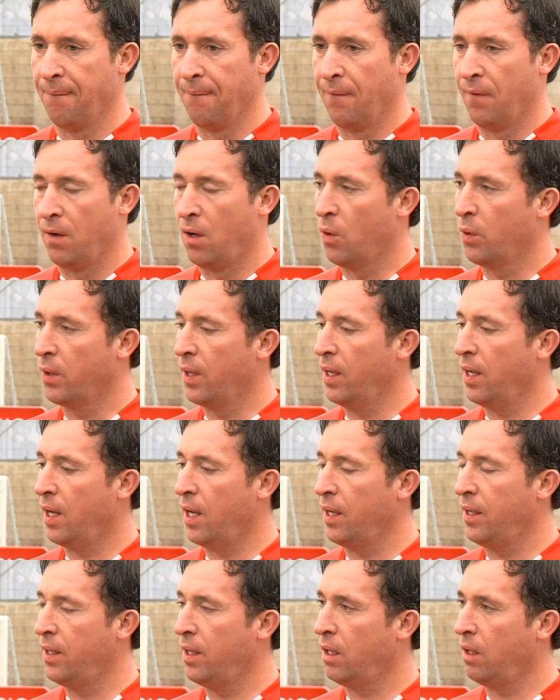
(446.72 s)
Okay,
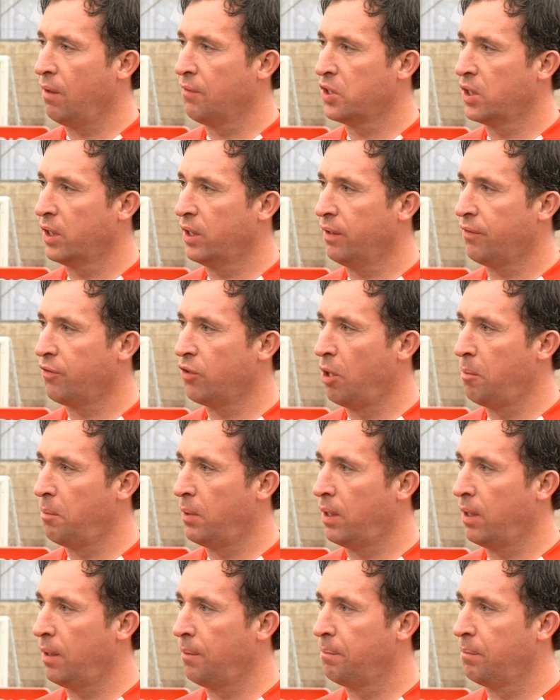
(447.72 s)
and obviously you're from
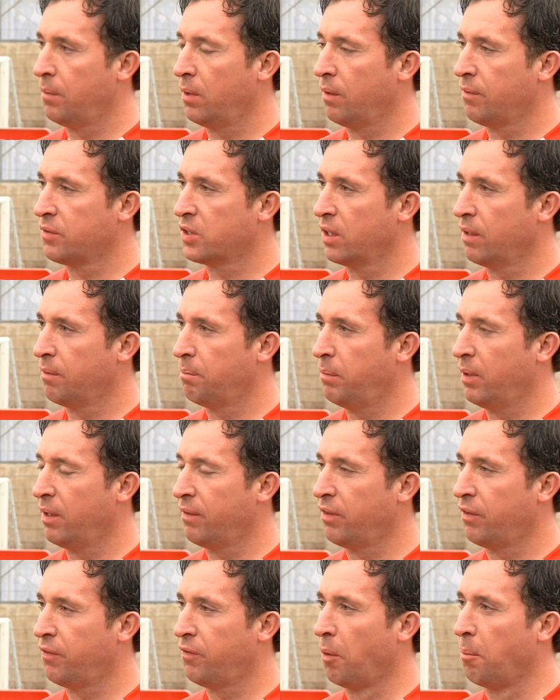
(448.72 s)
obviously a bit
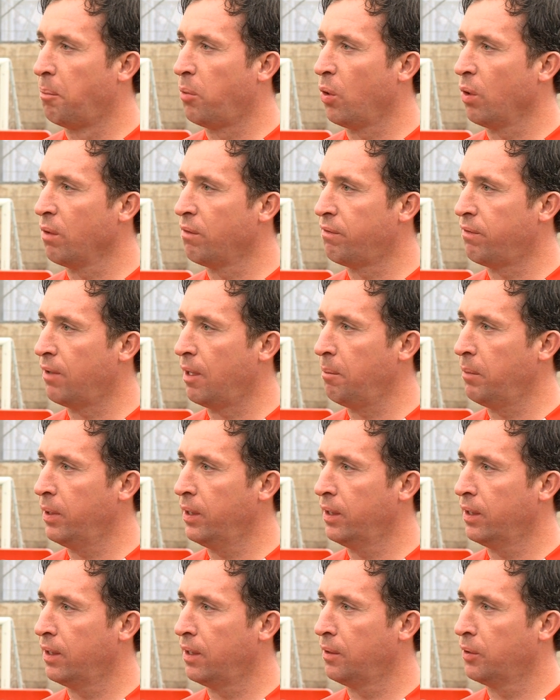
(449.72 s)
of a footballing
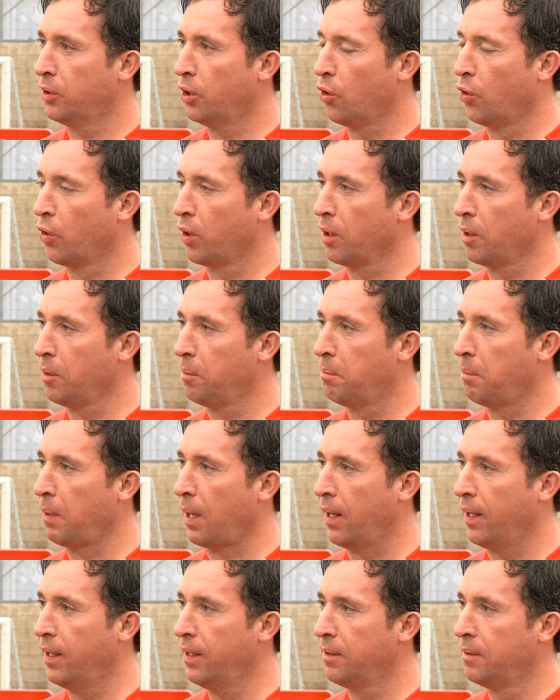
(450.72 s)
family. Your uncle
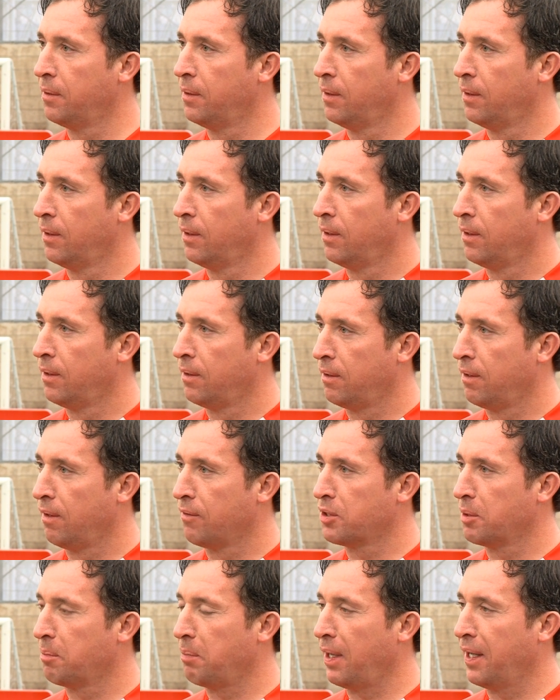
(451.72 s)
played.
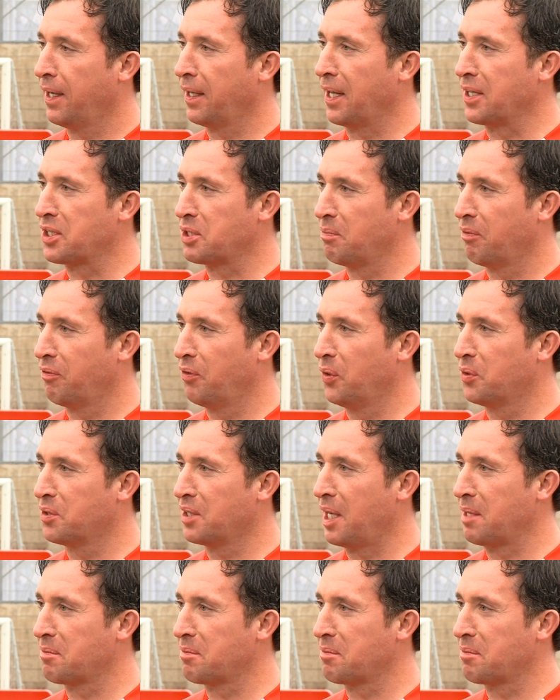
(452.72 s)
Obviously played against him a few times